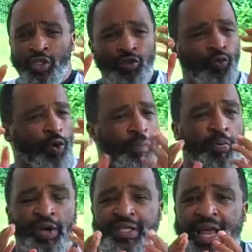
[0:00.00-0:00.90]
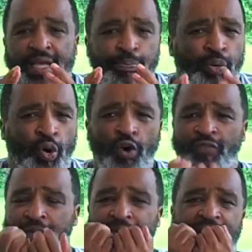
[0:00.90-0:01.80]
The one point that I can pull
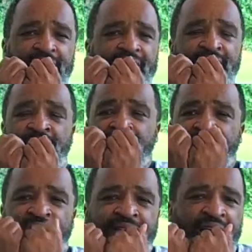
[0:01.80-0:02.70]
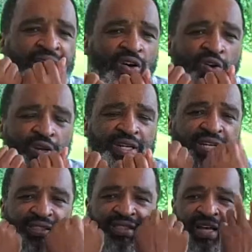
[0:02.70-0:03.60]
from that is that not only
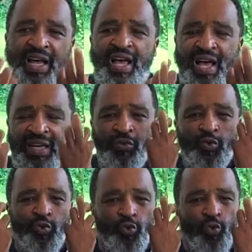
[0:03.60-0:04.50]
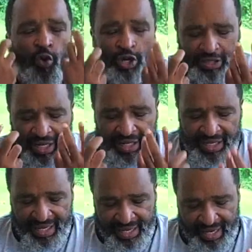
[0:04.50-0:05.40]
does God want to
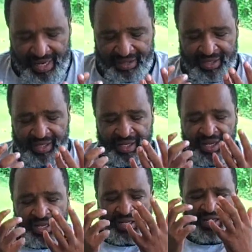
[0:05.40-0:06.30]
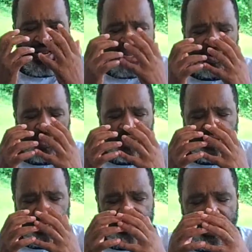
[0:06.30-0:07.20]
lead us, not only
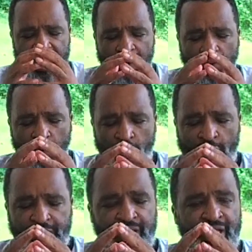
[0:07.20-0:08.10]
does God want